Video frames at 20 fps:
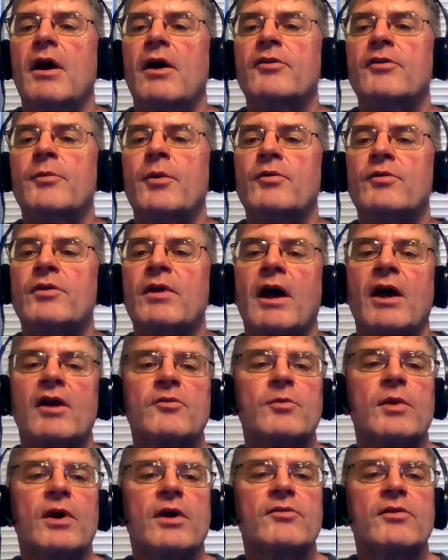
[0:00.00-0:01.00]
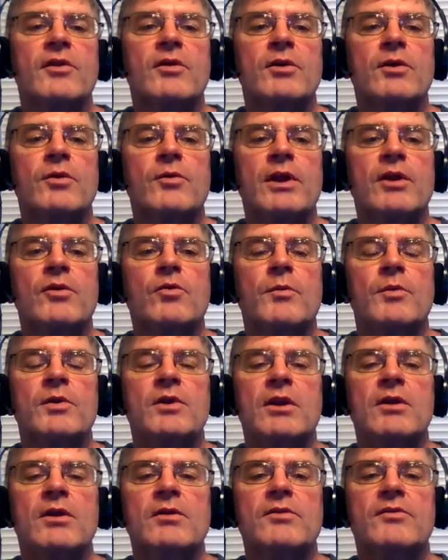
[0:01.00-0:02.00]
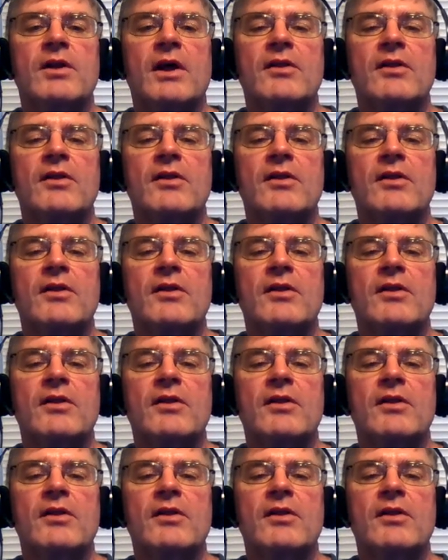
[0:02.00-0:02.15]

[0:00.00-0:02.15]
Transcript: as opposed to aspects that are unique to a particular